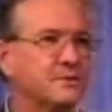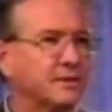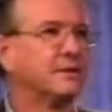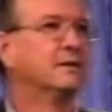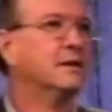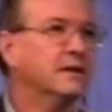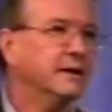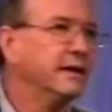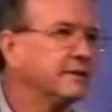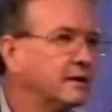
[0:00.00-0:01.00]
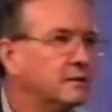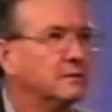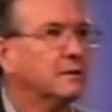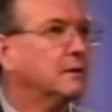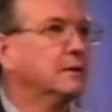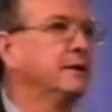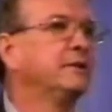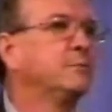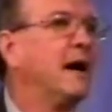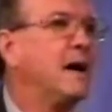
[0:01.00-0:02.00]
in the, in the in
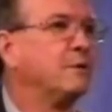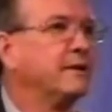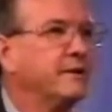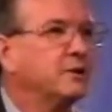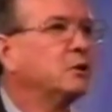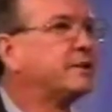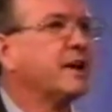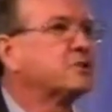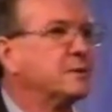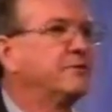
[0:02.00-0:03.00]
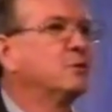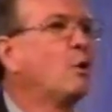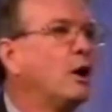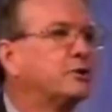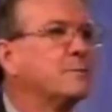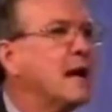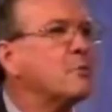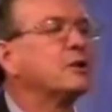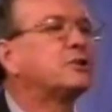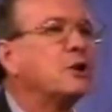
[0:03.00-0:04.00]
your Bible, in the New Testament, if you want to. But I'm
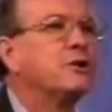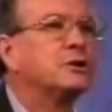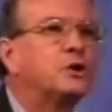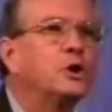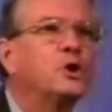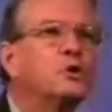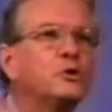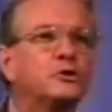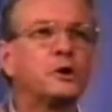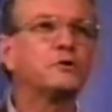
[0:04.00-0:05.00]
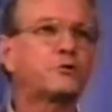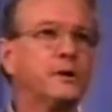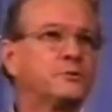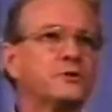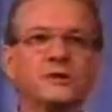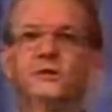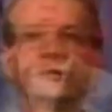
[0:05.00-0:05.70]
going to show you two, two scriptures, and you